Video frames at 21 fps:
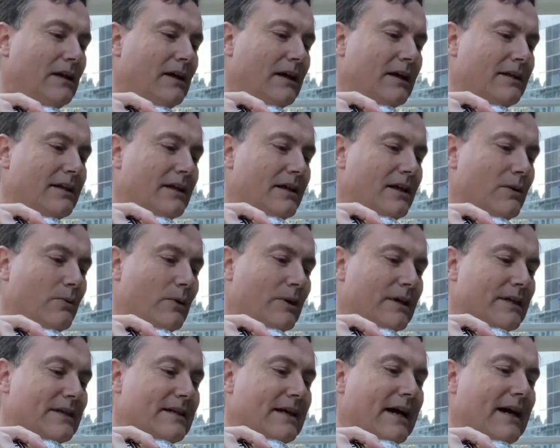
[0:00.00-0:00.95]
I think you
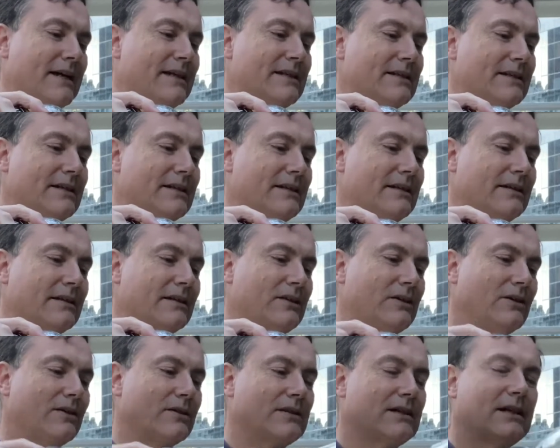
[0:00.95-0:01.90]
want to taste it in the
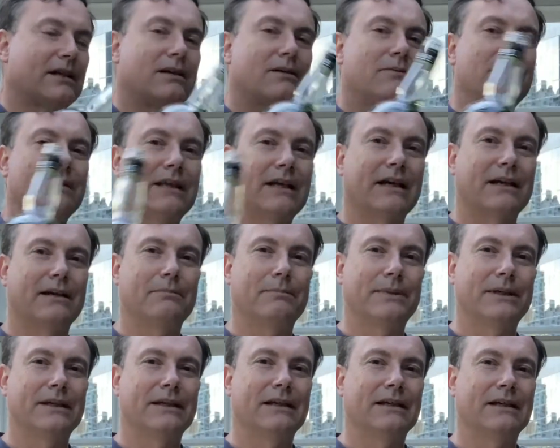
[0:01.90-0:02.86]
cocktail without it
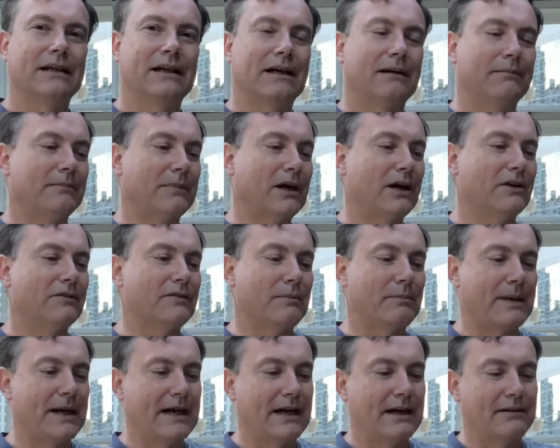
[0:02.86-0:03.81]
being
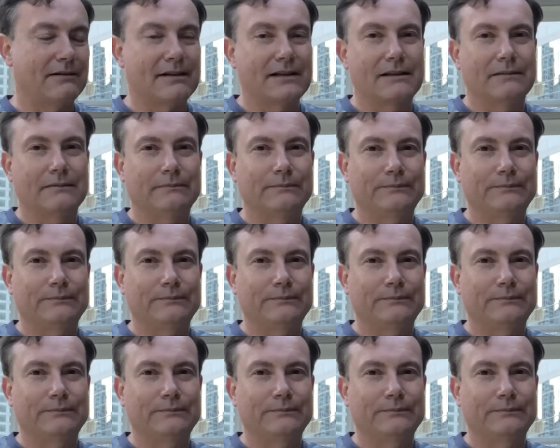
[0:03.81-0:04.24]
overpowering.